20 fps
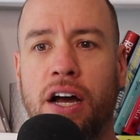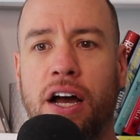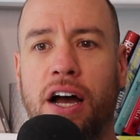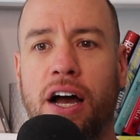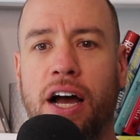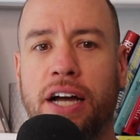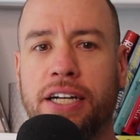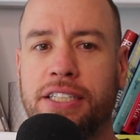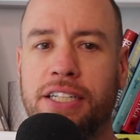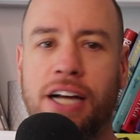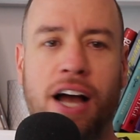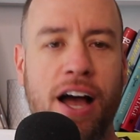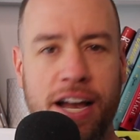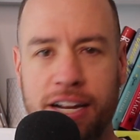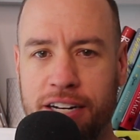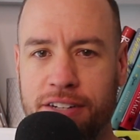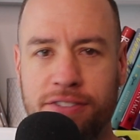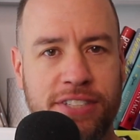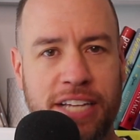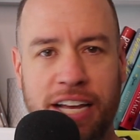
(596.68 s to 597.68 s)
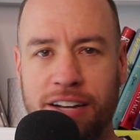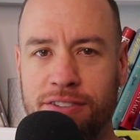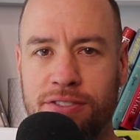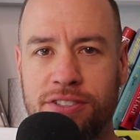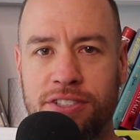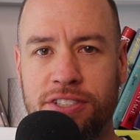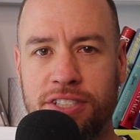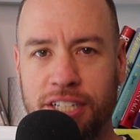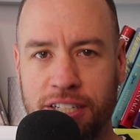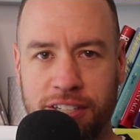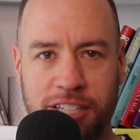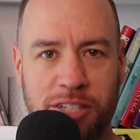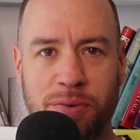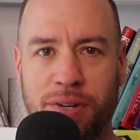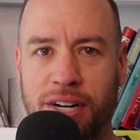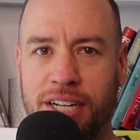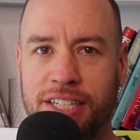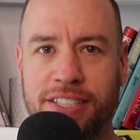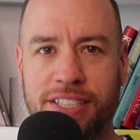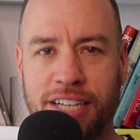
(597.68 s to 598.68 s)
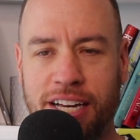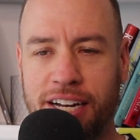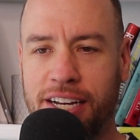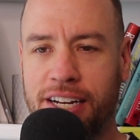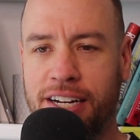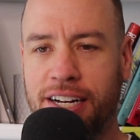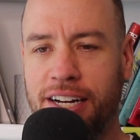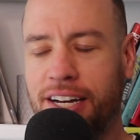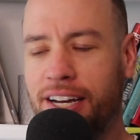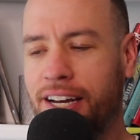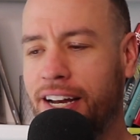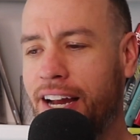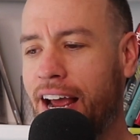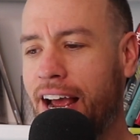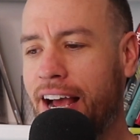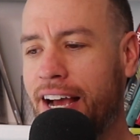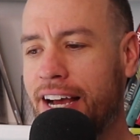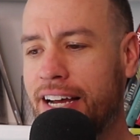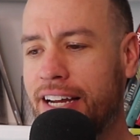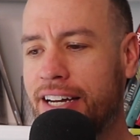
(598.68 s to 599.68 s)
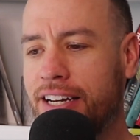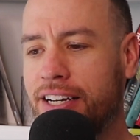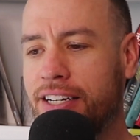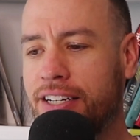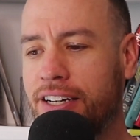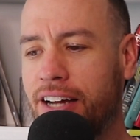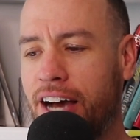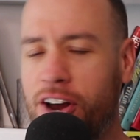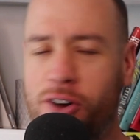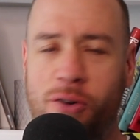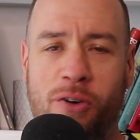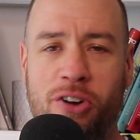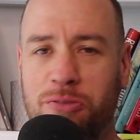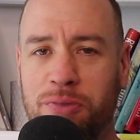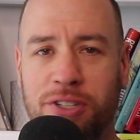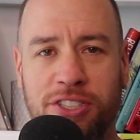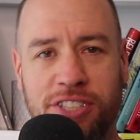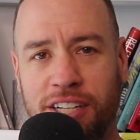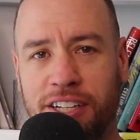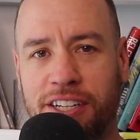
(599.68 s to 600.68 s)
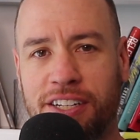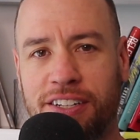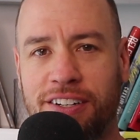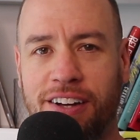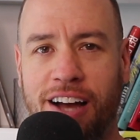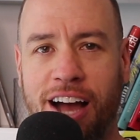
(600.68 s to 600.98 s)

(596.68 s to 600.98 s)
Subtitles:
I kind of sound silly when I said it, and I don't want to be silly.